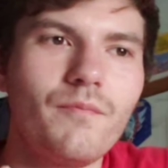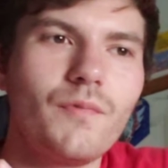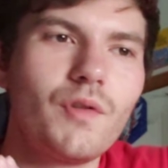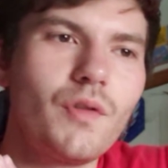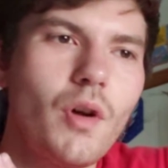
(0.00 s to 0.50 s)

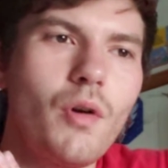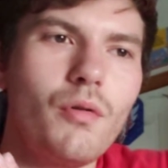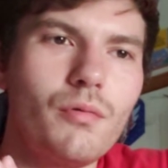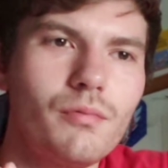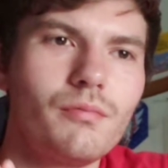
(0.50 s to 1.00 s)

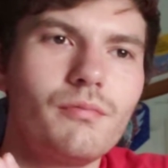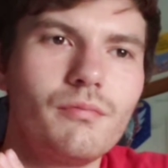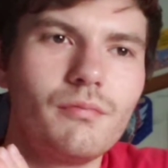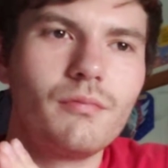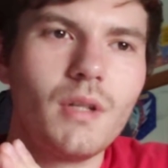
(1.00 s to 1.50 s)
So,
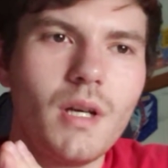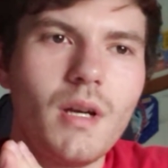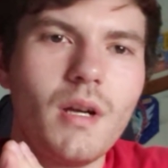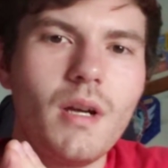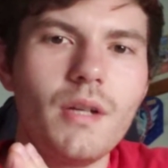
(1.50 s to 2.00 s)

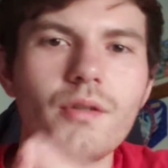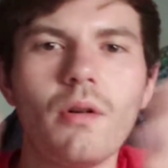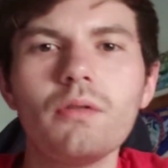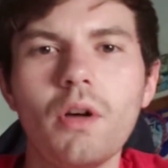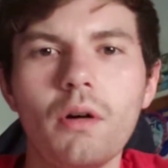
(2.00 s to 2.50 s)
as you
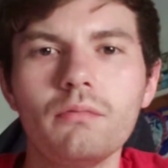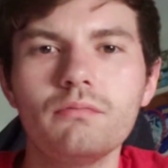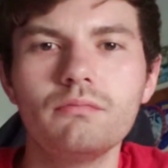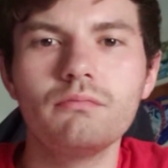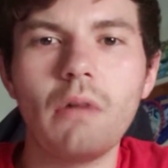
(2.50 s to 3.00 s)
all know,
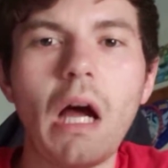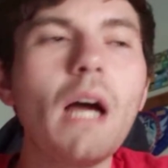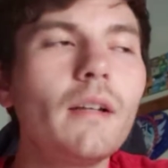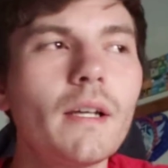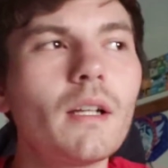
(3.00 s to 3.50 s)

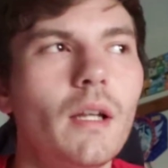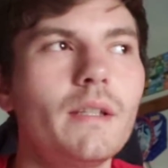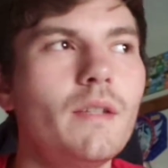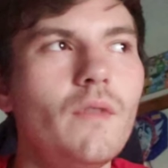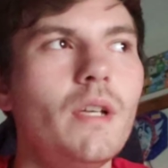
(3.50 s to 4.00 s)
I like
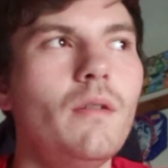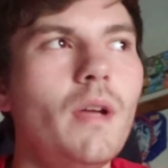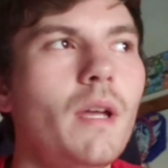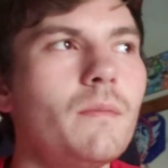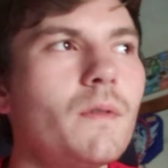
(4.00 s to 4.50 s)
collecting video
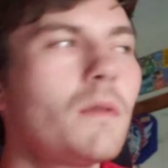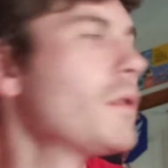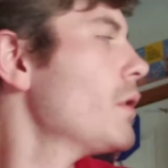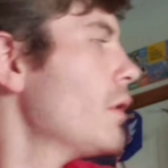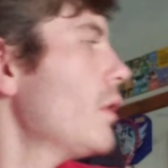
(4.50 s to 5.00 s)
games.
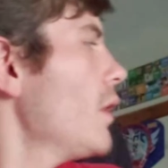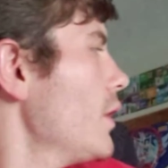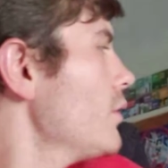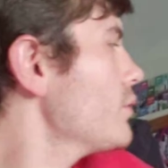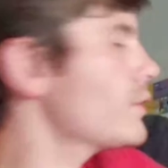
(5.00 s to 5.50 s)

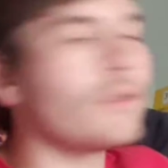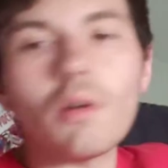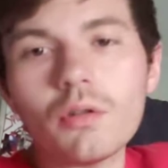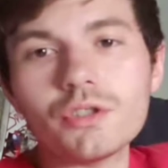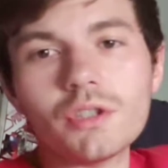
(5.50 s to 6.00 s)
There's
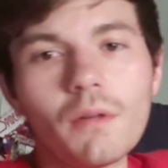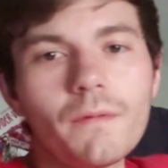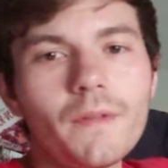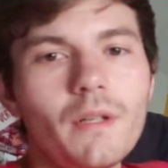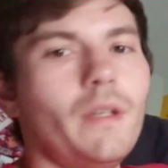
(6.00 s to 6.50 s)
so much shelf
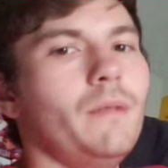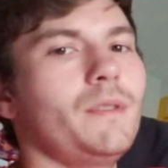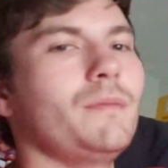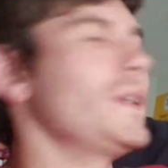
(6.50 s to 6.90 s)
of video games sitting